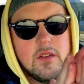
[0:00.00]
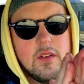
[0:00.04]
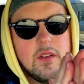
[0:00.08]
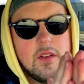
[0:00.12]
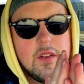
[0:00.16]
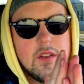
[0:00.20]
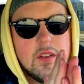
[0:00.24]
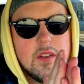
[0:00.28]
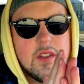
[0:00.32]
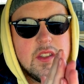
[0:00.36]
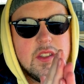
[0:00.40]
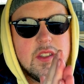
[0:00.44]

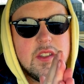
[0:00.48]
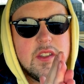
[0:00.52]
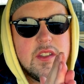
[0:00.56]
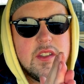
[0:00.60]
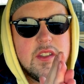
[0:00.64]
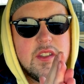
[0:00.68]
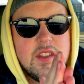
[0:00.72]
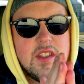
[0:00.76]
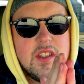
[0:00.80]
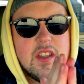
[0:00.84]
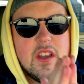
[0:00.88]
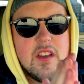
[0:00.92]

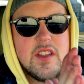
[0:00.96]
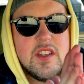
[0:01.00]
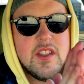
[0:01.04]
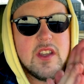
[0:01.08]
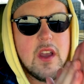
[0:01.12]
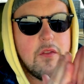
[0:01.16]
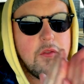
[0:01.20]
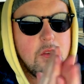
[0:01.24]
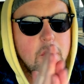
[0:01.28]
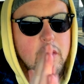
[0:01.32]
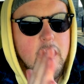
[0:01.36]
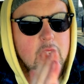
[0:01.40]

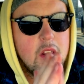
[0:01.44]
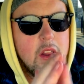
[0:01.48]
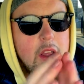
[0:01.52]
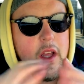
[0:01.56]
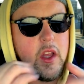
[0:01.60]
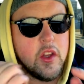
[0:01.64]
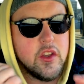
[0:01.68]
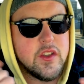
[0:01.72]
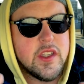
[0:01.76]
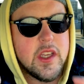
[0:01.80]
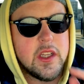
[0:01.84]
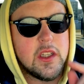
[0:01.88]
suffering like a
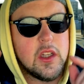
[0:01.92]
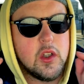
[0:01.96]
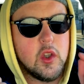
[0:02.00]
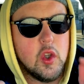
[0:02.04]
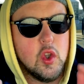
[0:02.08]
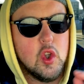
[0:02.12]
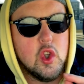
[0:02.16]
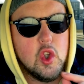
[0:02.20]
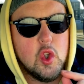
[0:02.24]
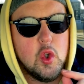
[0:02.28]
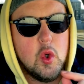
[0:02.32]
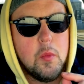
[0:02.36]

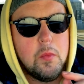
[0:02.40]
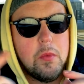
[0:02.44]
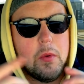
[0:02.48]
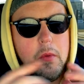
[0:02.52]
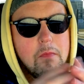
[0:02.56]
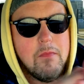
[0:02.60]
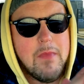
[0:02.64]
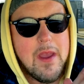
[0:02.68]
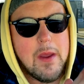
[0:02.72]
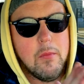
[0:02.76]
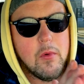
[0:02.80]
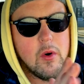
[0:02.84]
cyclical loop,
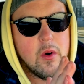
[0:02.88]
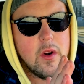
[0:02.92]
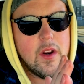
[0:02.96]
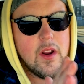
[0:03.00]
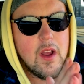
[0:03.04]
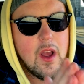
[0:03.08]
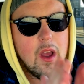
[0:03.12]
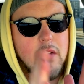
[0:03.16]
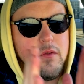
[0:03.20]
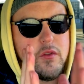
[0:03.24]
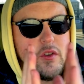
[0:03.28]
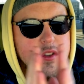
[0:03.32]
memory
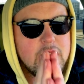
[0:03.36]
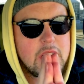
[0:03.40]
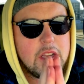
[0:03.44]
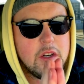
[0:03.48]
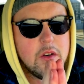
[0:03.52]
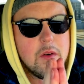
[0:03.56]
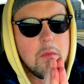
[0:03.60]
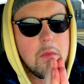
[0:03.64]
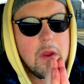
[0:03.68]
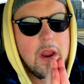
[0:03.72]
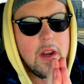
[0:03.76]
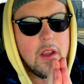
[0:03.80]
of said
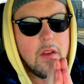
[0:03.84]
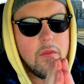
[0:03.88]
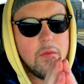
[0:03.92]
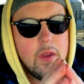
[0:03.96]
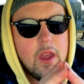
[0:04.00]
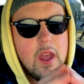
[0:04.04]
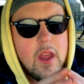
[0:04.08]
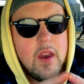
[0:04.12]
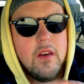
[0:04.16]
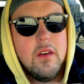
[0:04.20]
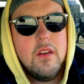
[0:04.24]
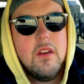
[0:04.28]
traumatic
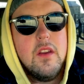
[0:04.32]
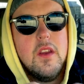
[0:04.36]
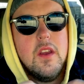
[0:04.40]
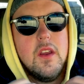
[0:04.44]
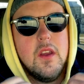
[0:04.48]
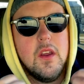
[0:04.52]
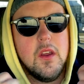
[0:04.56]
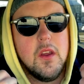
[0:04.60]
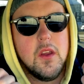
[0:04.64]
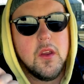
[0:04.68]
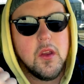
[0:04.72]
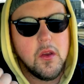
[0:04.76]
event
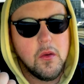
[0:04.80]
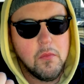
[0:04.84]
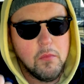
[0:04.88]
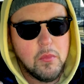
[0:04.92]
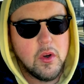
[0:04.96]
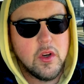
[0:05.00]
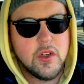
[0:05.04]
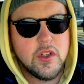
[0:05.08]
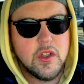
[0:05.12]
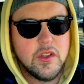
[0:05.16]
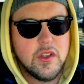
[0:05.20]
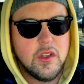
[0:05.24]

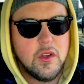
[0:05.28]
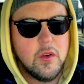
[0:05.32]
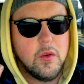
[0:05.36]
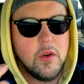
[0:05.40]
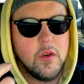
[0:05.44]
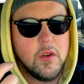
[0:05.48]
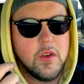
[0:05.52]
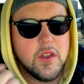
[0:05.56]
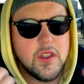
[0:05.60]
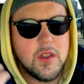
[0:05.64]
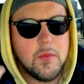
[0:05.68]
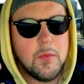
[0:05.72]
pushes you into
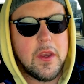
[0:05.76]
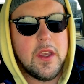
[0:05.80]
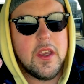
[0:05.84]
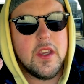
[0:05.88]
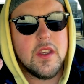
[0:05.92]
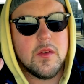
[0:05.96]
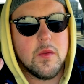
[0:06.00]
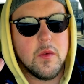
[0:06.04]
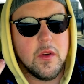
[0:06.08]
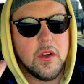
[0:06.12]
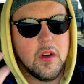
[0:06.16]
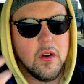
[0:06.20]
a
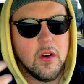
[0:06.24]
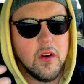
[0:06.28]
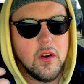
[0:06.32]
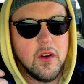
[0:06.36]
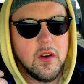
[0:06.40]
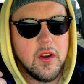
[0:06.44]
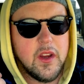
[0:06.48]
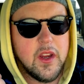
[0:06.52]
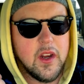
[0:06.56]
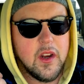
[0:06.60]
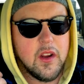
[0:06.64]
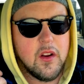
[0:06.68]
space where you're
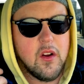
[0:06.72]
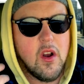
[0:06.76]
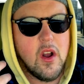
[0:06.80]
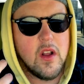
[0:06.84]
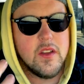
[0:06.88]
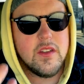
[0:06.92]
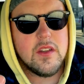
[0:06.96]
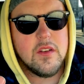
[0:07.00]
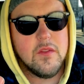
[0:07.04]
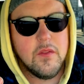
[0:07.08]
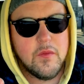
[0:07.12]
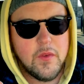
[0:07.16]
in a
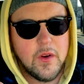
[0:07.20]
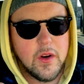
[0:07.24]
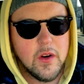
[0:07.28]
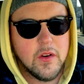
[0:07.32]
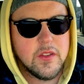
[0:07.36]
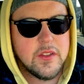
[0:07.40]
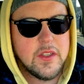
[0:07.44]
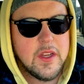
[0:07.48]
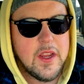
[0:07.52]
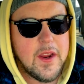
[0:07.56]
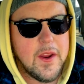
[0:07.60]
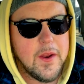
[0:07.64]
constant fear
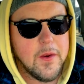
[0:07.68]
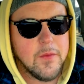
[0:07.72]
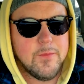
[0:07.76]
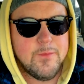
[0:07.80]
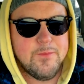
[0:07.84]
state.